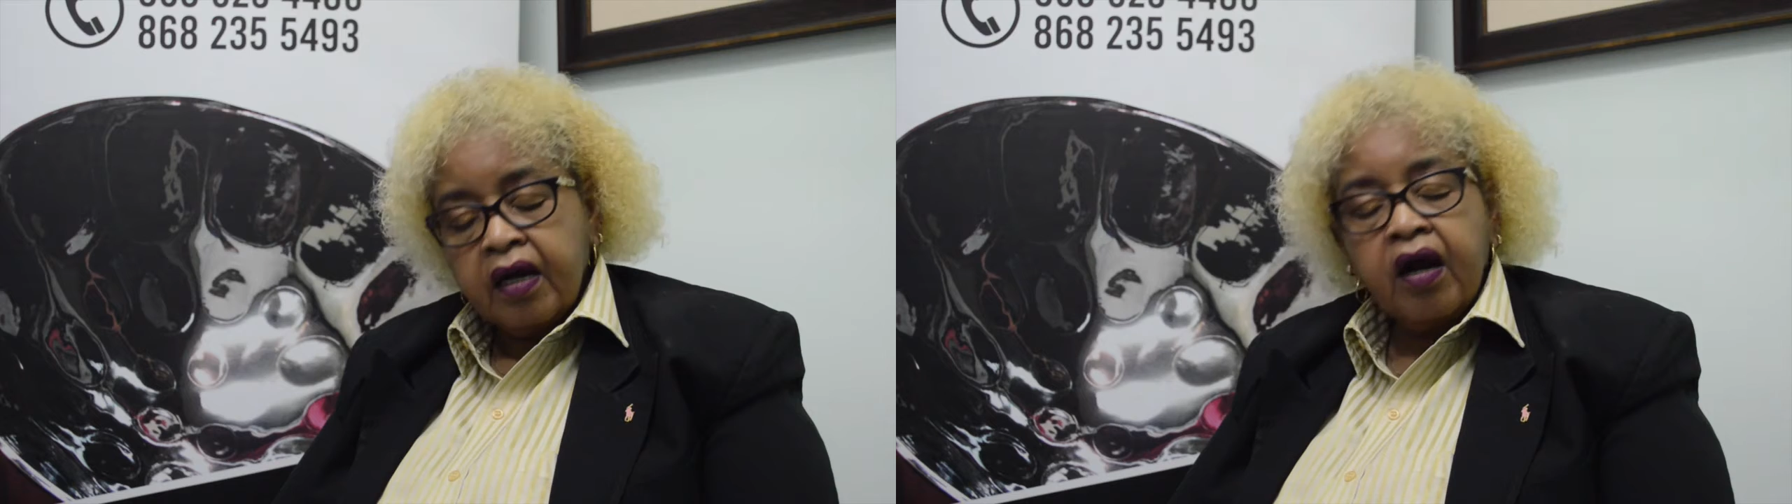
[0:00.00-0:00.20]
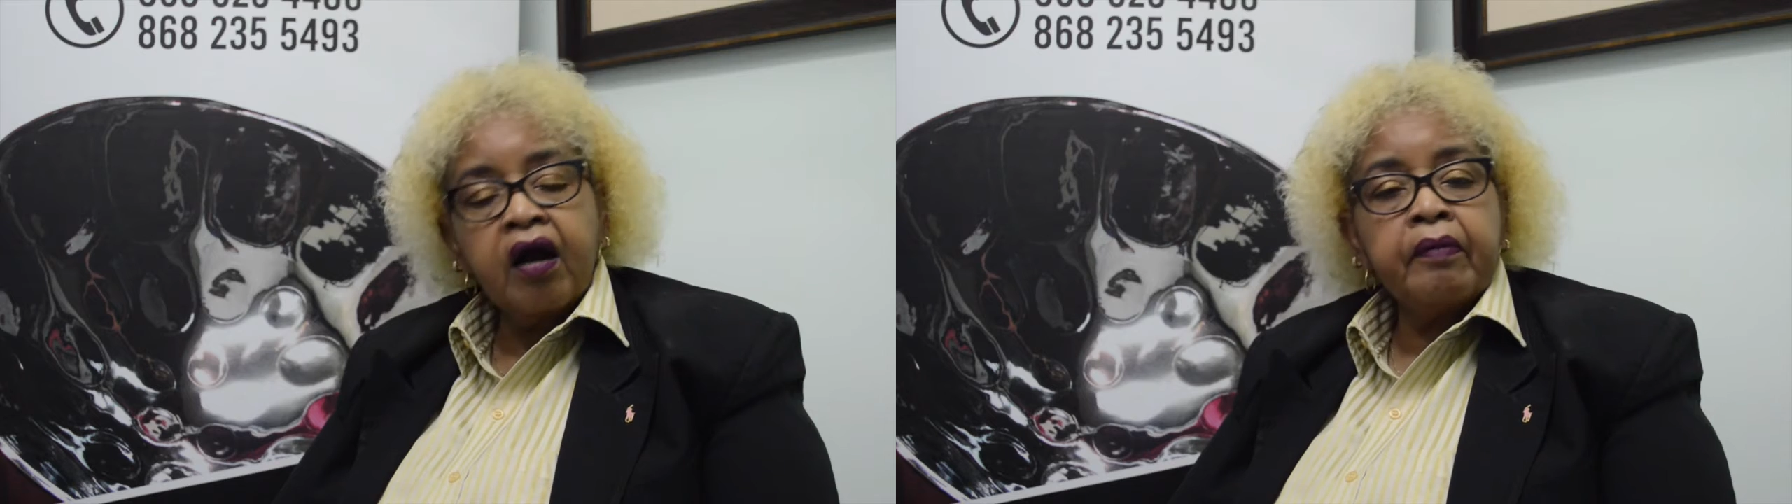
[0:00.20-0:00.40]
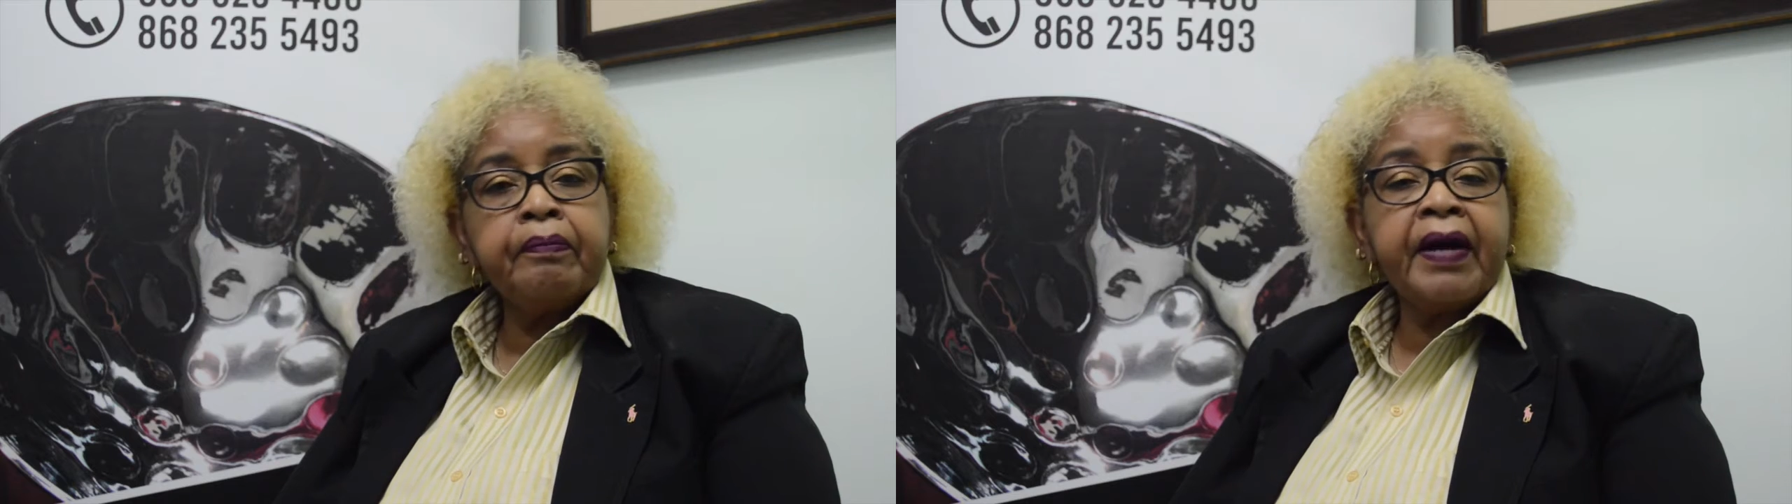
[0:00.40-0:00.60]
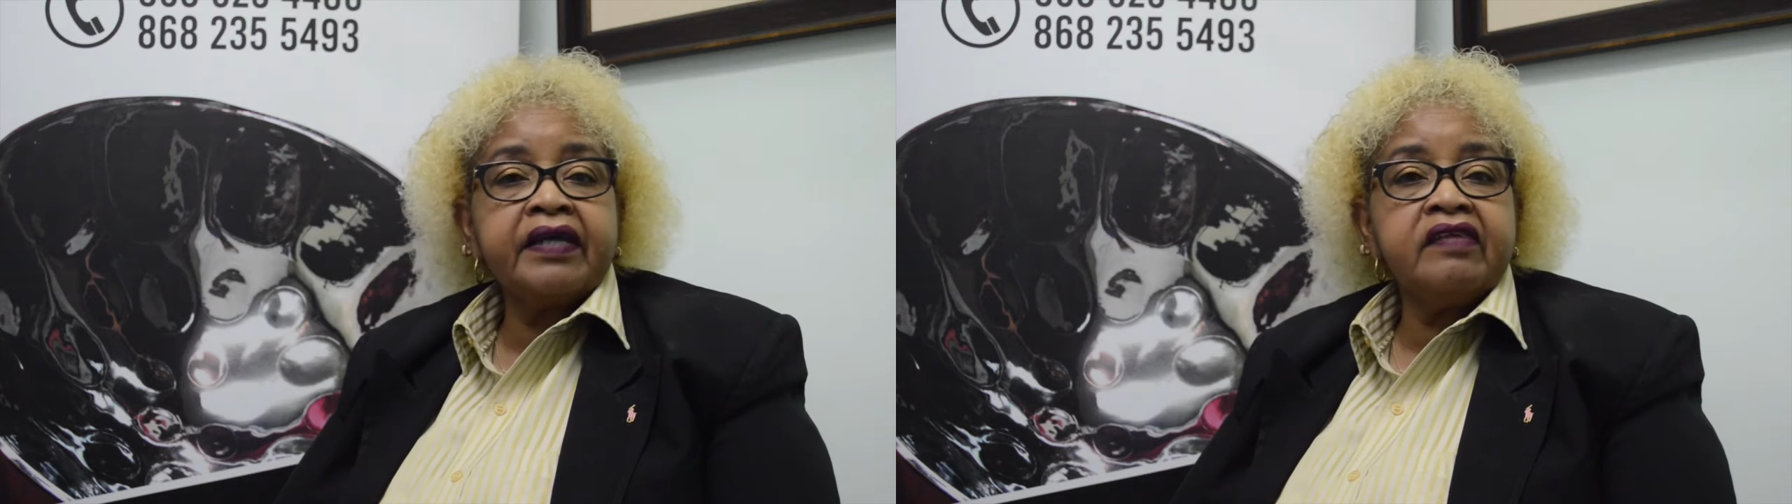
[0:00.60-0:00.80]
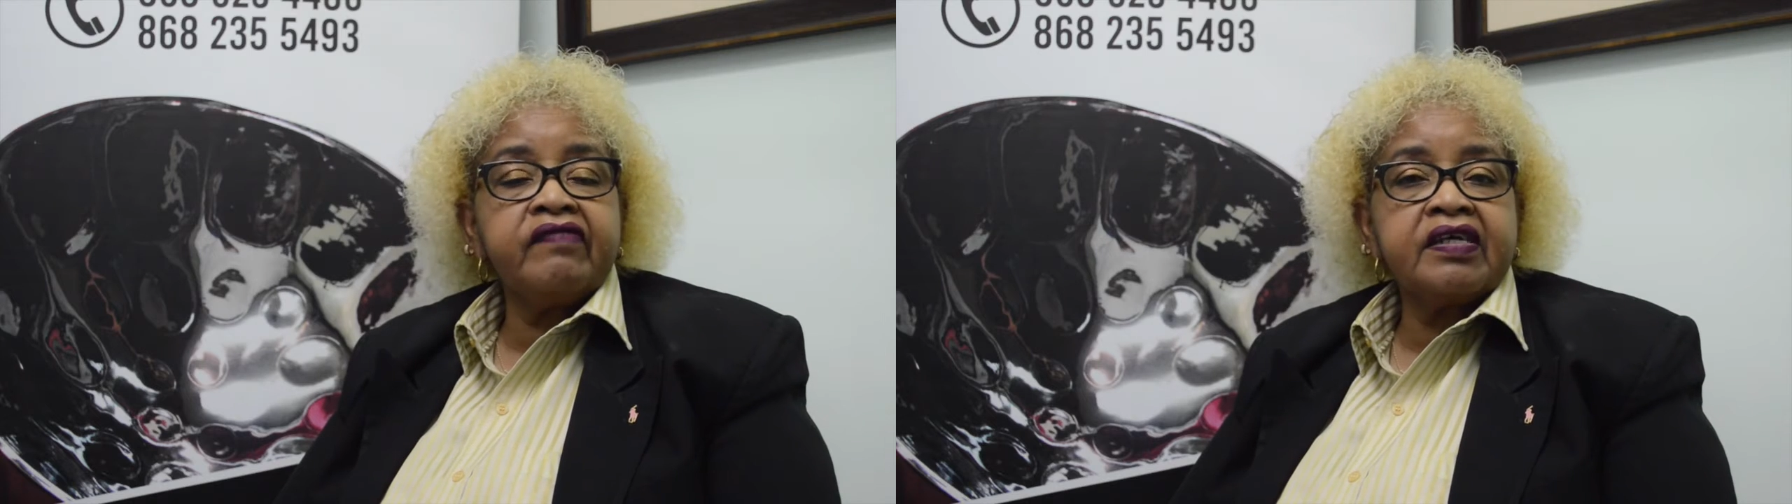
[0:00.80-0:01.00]
Our
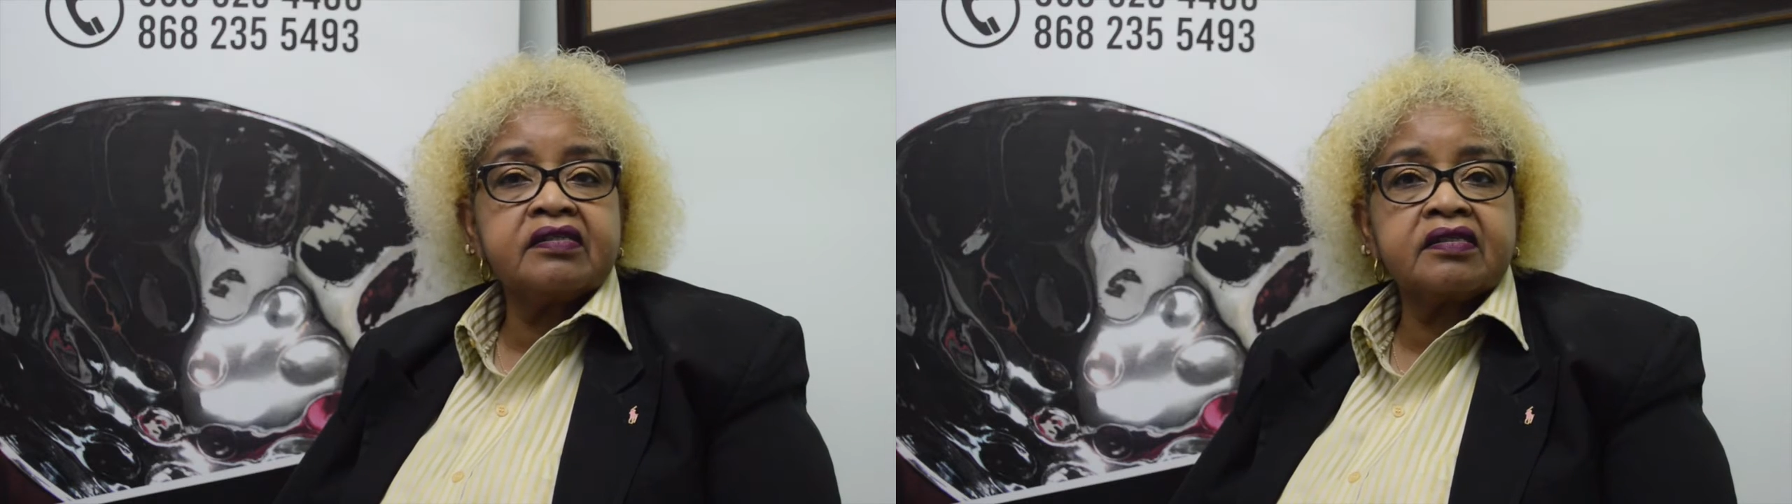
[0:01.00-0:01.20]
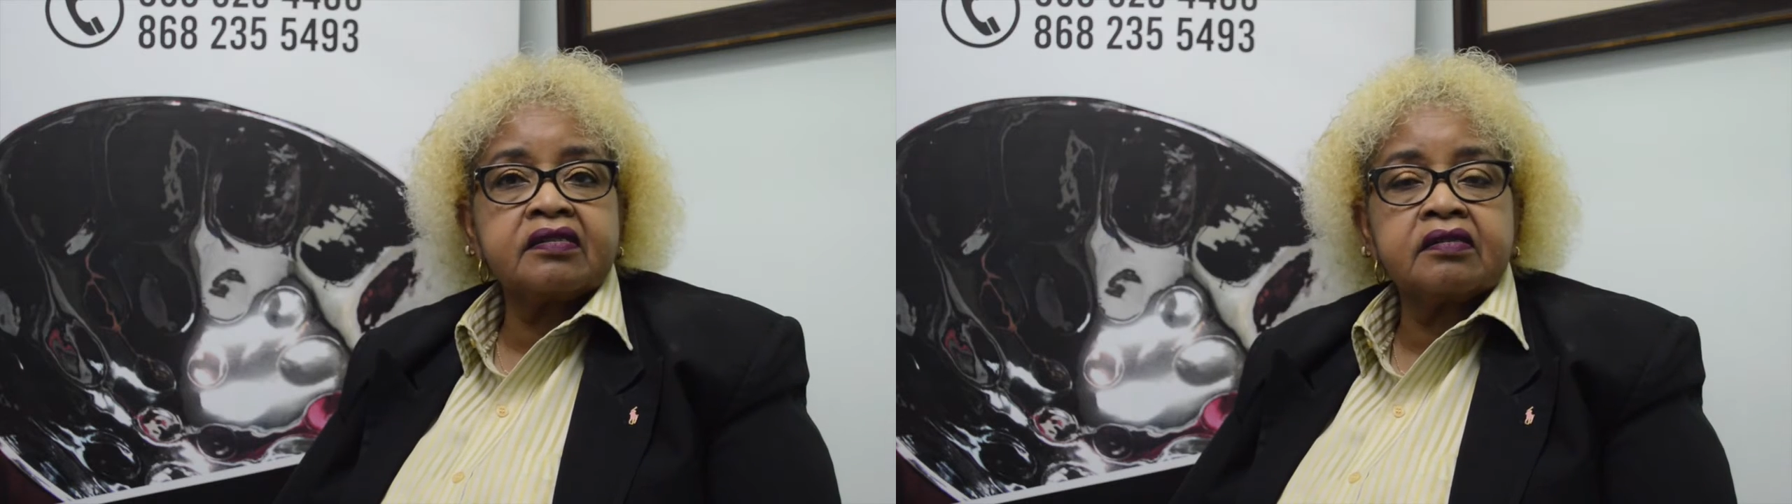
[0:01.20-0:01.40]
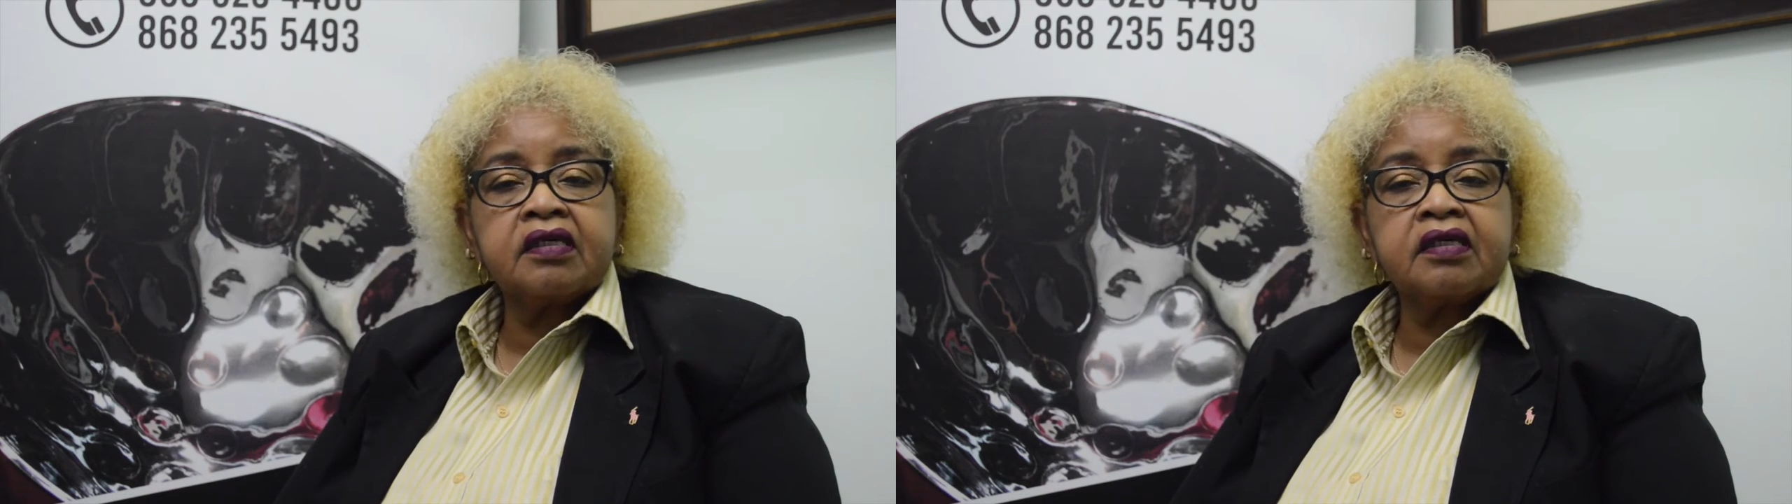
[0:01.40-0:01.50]
pan events